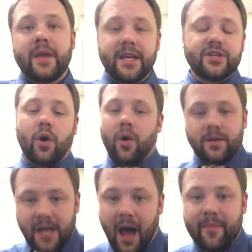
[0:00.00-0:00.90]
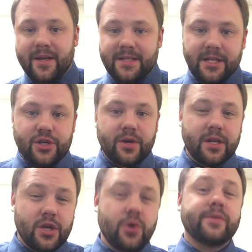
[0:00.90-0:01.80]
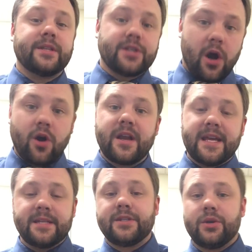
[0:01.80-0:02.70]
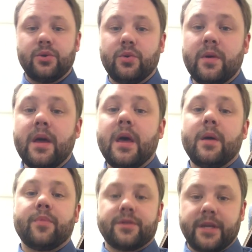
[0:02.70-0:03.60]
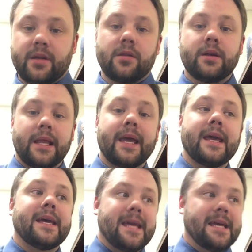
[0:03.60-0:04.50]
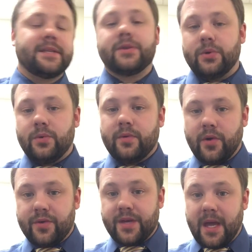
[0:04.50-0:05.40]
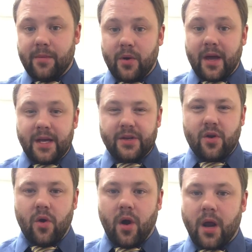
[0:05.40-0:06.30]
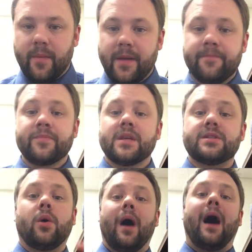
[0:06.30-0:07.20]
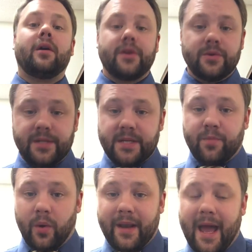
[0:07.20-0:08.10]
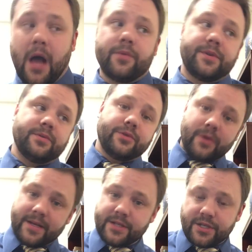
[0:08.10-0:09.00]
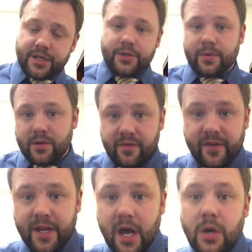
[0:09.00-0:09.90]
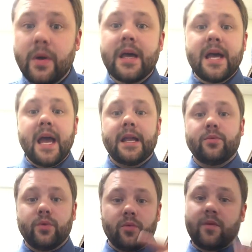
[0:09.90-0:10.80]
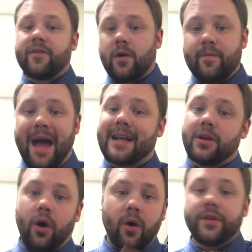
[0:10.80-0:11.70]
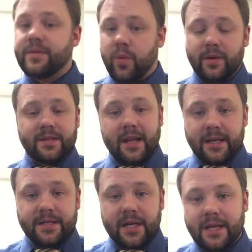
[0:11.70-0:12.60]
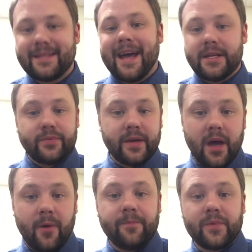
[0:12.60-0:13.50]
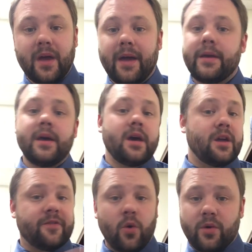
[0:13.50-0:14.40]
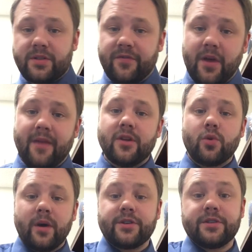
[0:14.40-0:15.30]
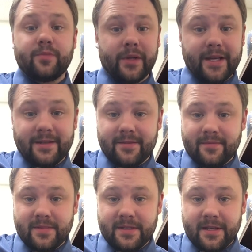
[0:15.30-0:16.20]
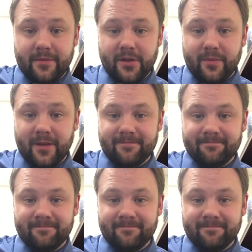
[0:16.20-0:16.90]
Each are topics that you can use and turn into, particularly into your theme, okay, into your argument. So I'll use this point now to transition into a new video, and we'll refer back to all these points that I discussed as we go, okay? And of course, if you have any questions, please send them to me.